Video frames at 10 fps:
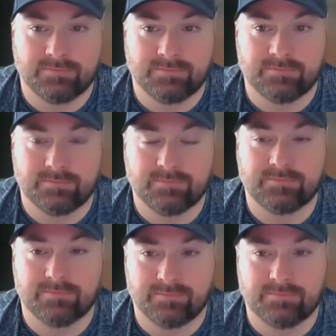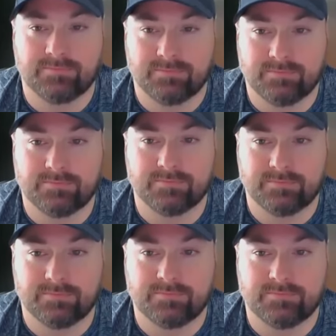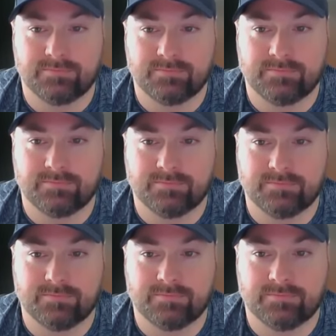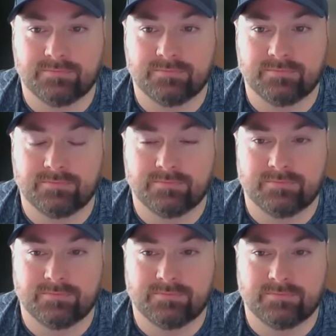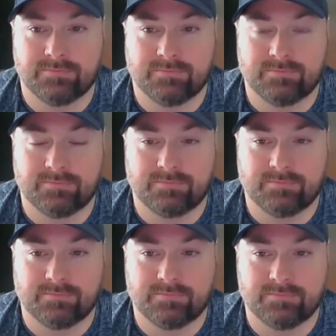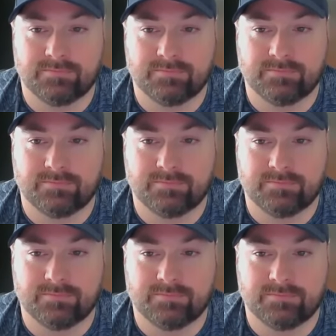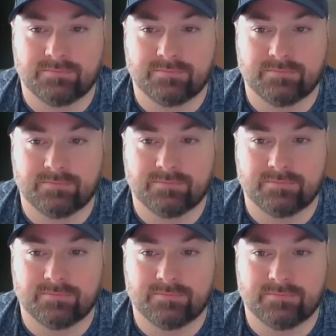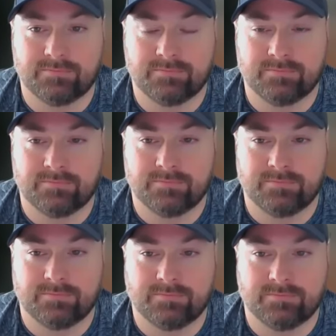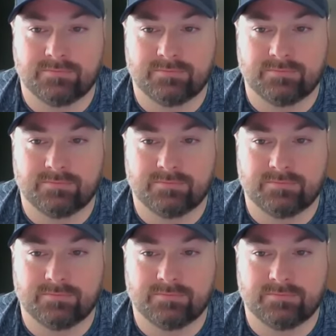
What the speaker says: [no speech]